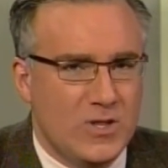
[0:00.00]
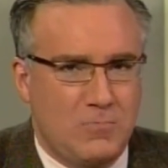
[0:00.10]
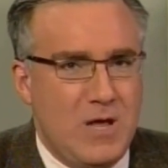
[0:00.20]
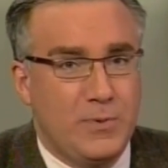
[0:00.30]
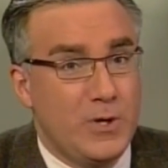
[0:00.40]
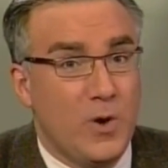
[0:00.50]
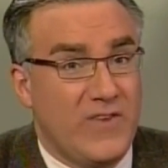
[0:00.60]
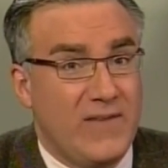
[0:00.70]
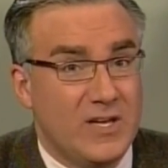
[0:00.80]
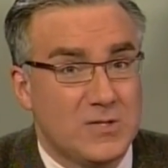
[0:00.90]
with the people
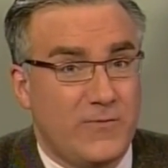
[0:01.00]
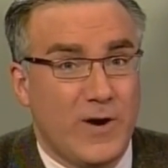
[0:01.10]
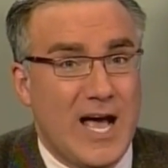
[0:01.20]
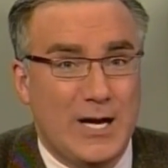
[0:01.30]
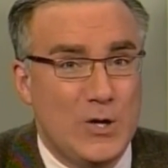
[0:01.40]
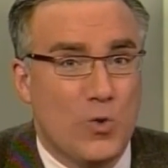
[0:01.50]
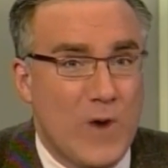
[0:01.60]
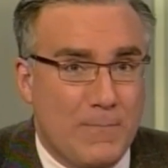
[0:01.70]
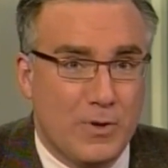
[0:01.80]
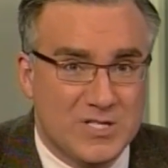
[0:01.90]
you have obviously forgotten you
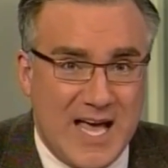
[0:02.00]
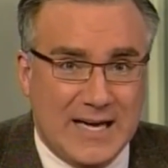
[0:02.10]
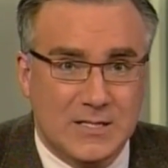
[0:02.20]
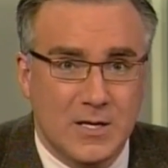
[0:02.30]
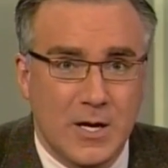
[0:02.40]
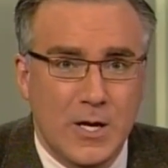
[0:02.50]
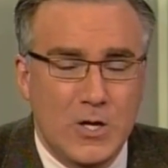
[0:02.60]
represent,